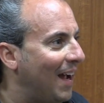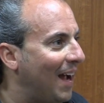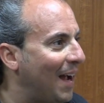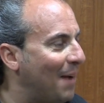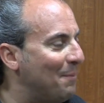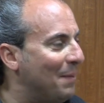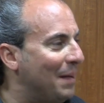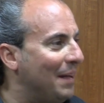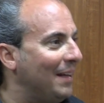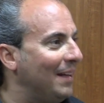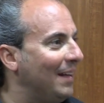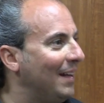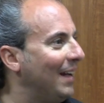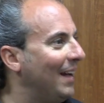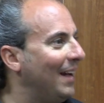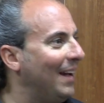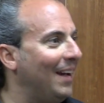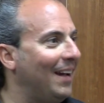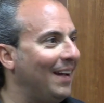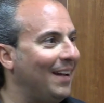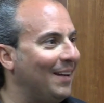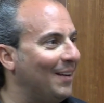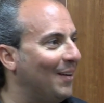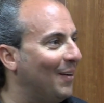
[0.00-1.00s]
I
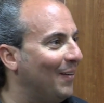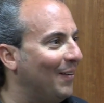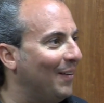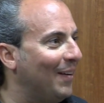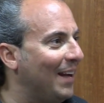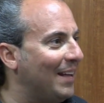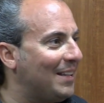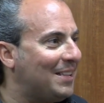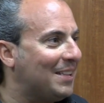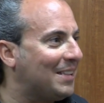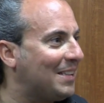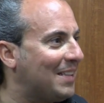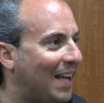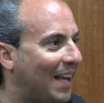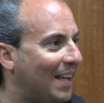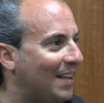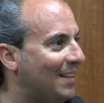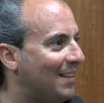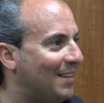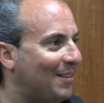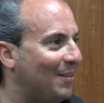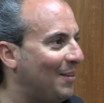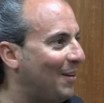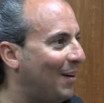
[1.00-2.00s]
mean, you know, it's just not
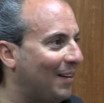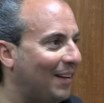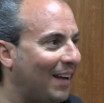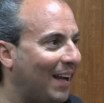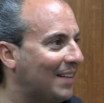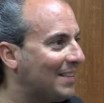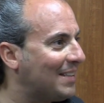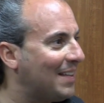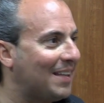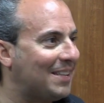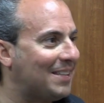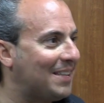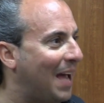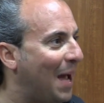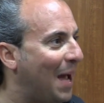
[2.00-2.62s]
Three Dog Night's not